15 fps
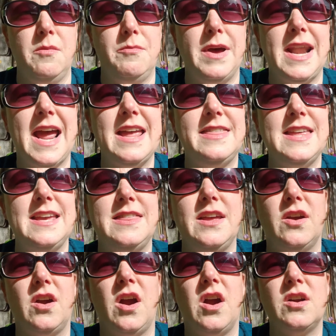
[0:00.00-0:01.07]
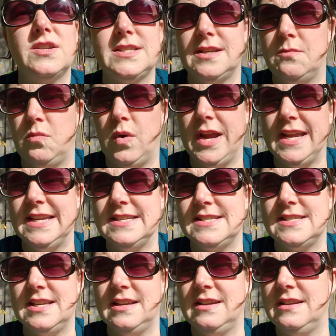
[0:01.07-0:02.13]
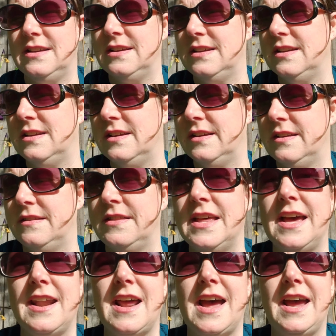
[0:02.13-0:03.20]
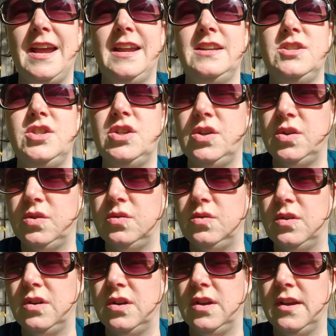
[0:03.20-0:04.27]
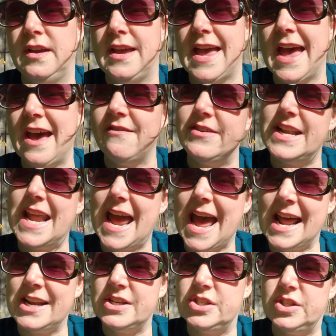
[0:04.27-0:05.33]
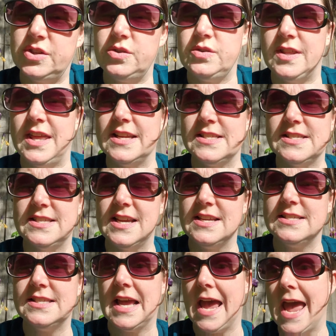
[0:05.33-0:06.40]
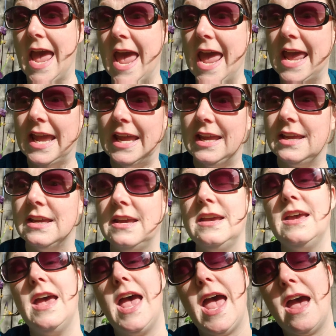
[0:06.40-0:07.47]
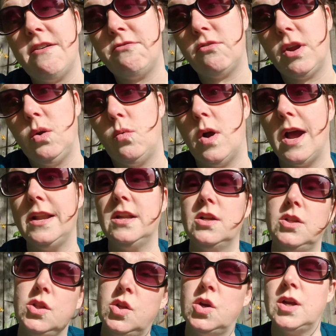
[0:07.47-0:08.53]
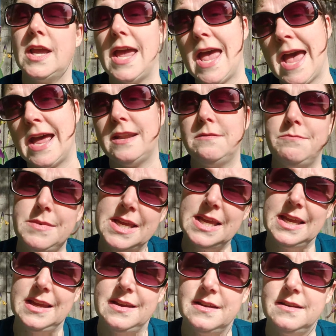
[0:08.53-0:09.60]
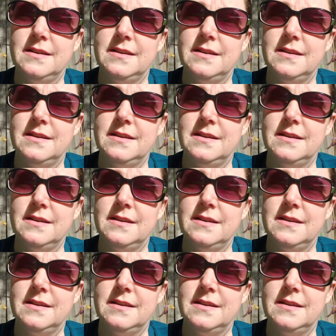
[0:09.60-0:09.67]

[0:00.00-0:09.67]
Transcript: But I think there are some ways that I do have an attitude that says, hey, everyone, look at me.